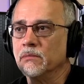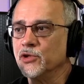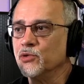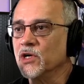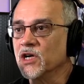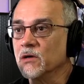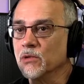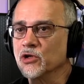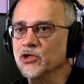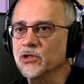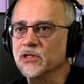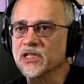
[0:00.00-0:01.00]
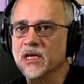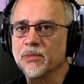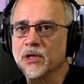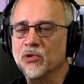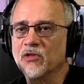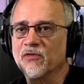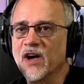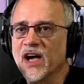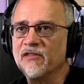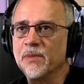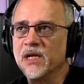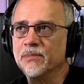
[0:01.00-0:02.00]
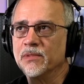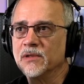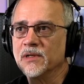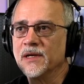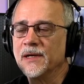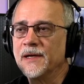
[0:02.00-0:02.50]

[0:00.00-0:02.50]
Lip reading: do a commercial or something with 5 people.